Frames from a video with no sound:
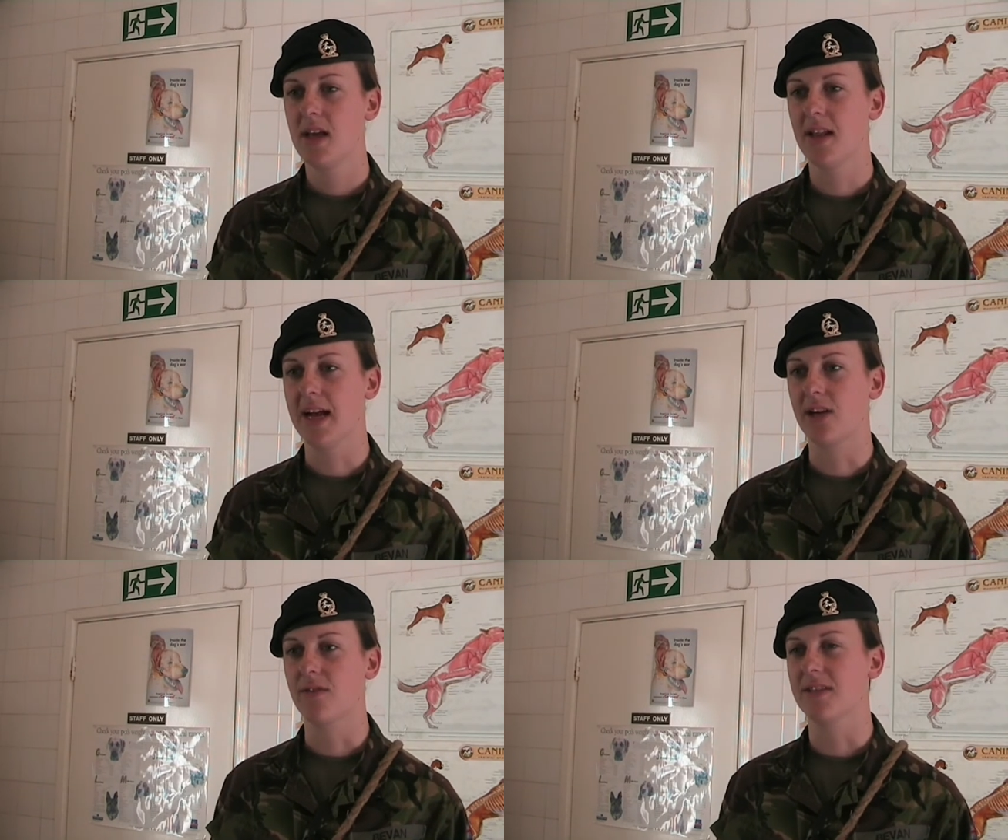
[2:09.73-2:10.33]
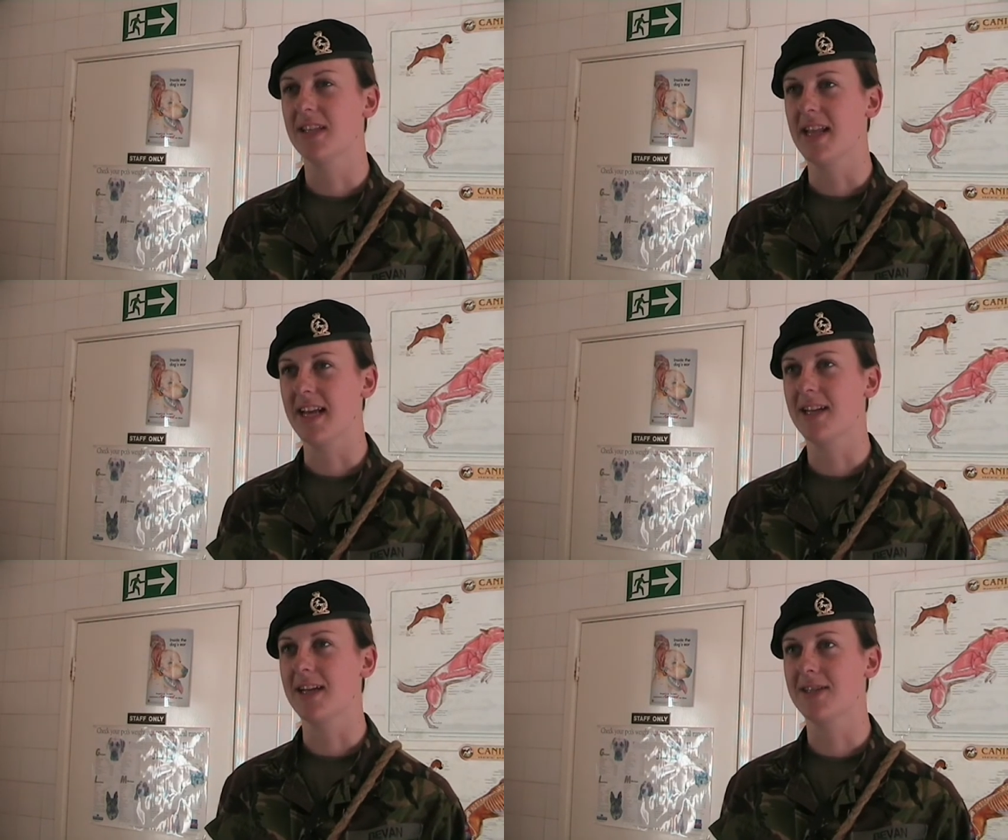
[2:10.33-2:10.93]
like obviously
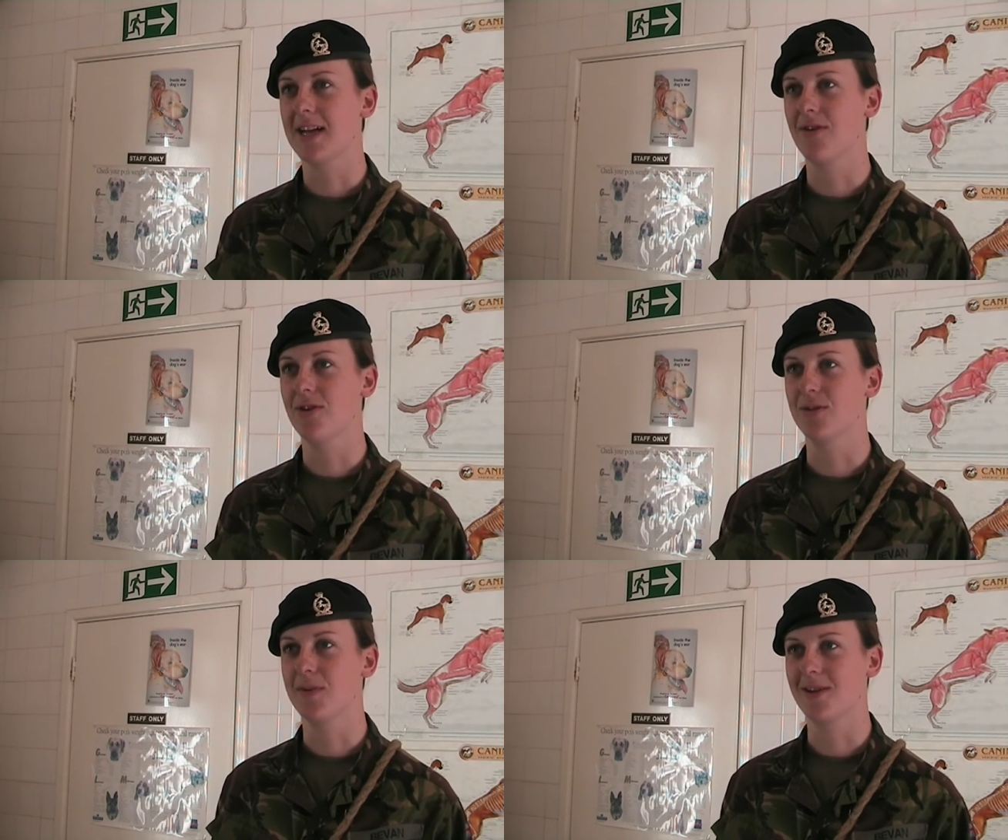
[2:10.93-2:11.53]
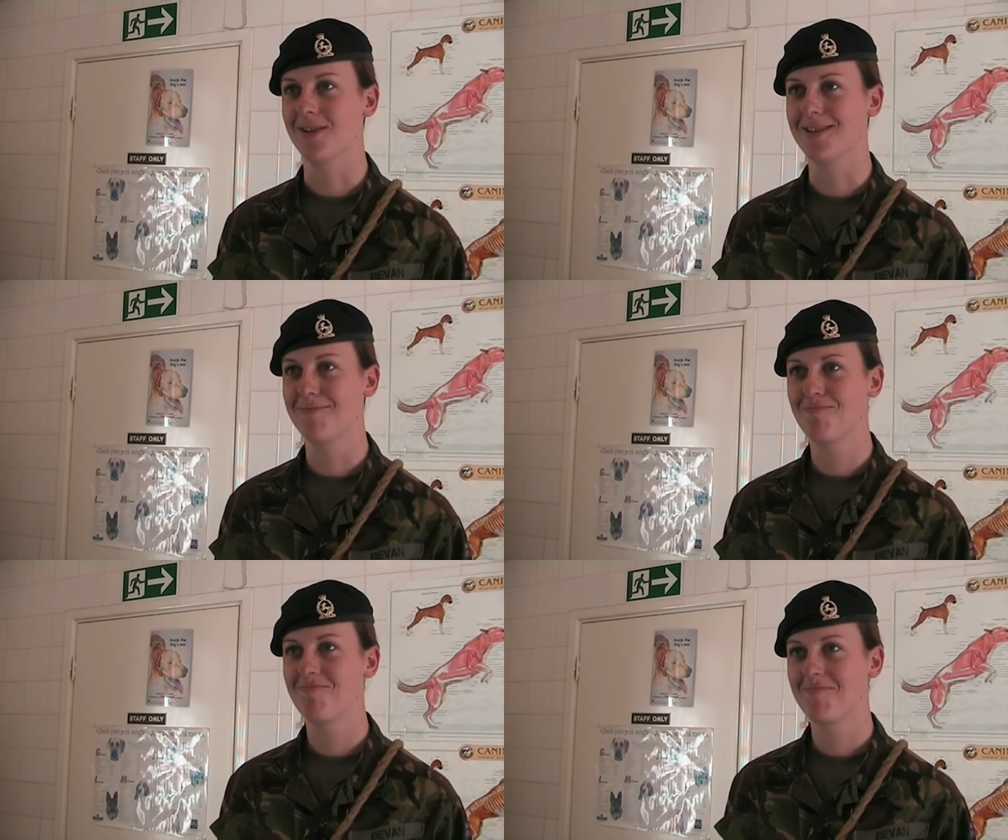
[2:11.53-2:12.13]
they stare at us because
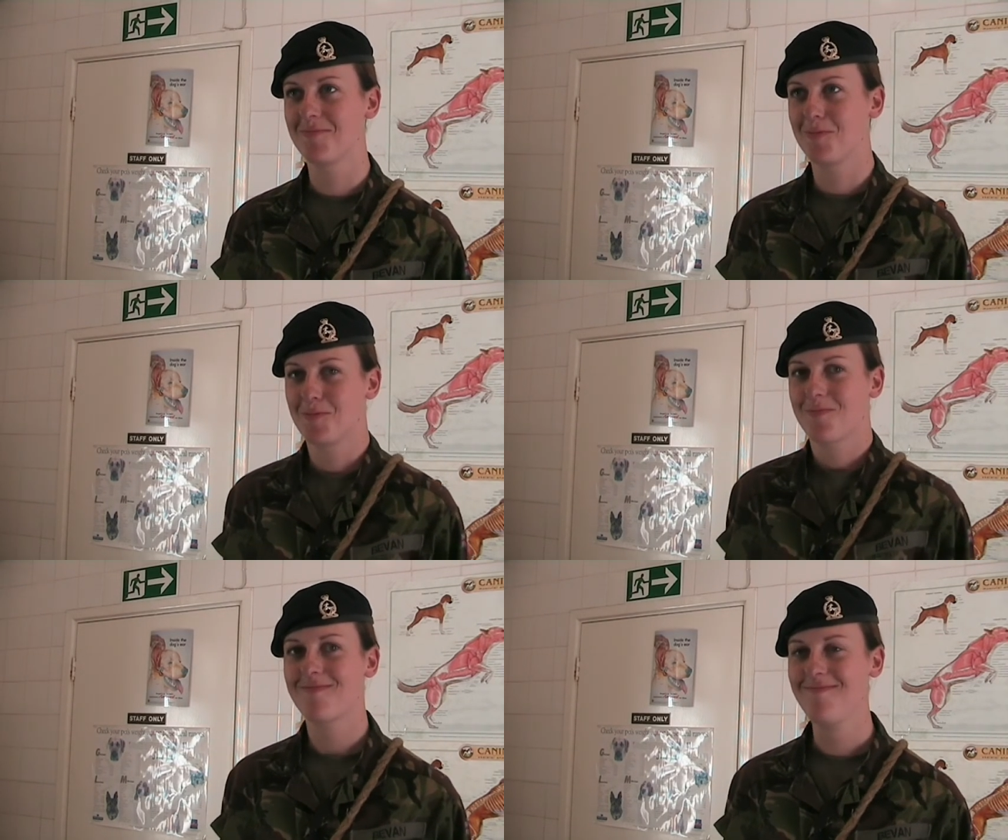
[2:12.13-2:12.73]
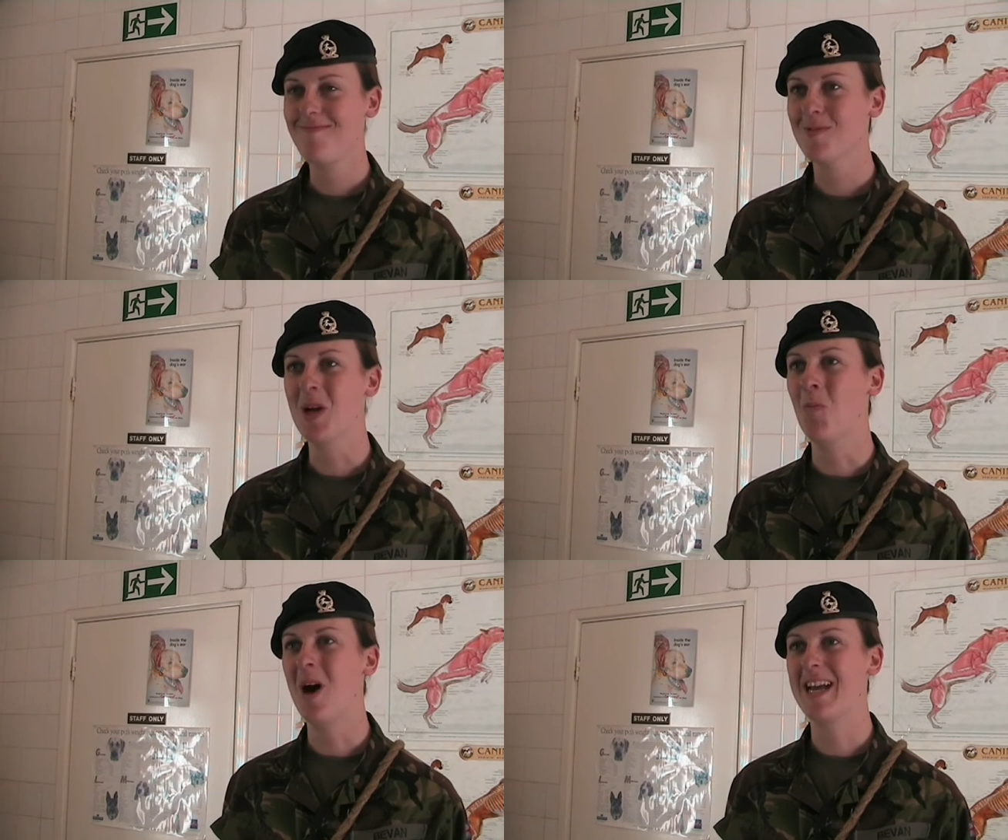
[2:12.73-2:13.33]

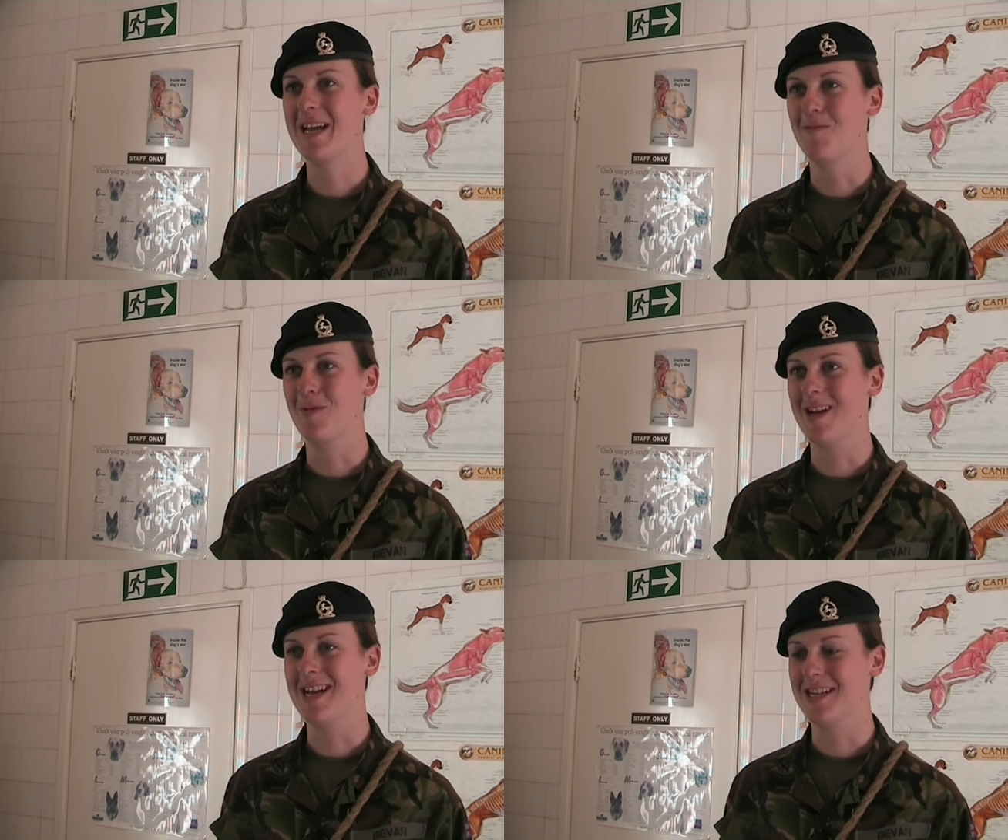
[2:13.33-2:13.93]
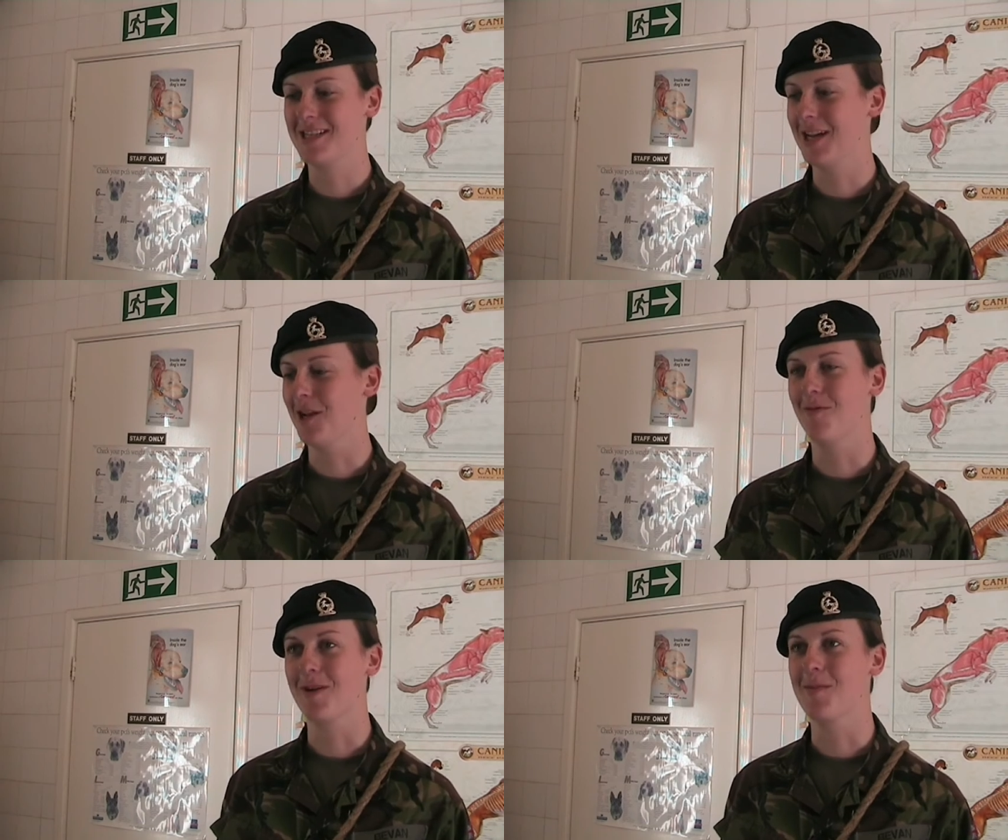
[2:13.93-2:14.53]
I'm white, I'm British and
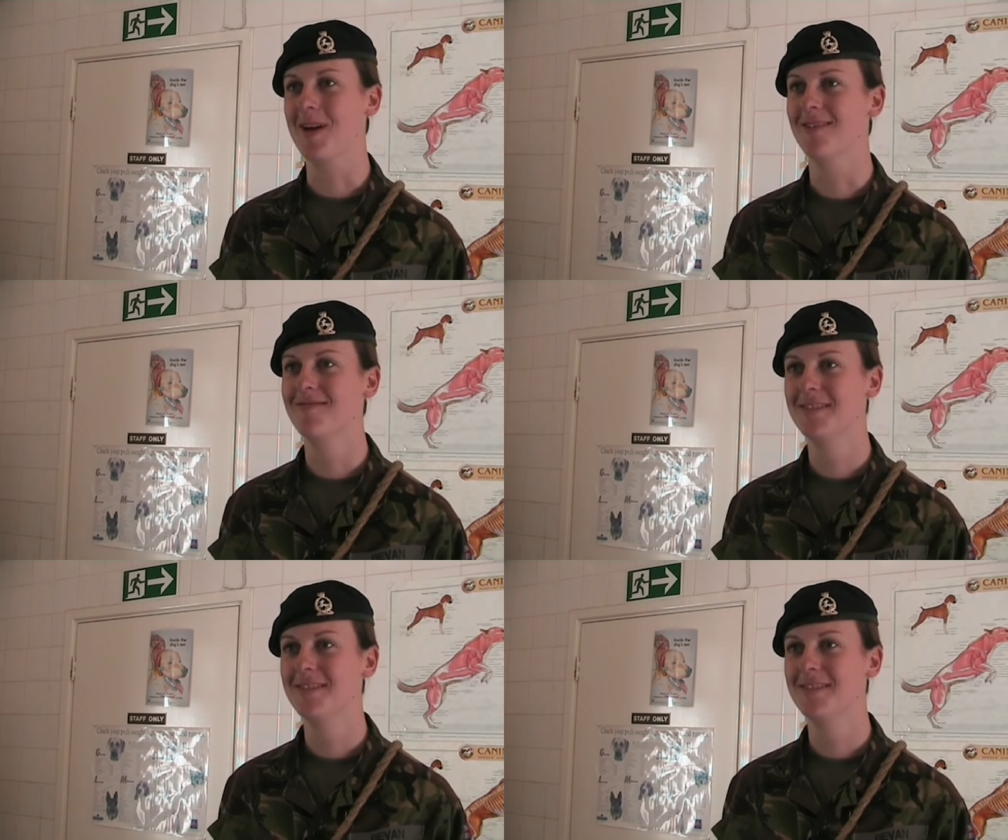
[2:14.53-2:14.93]
I'm female.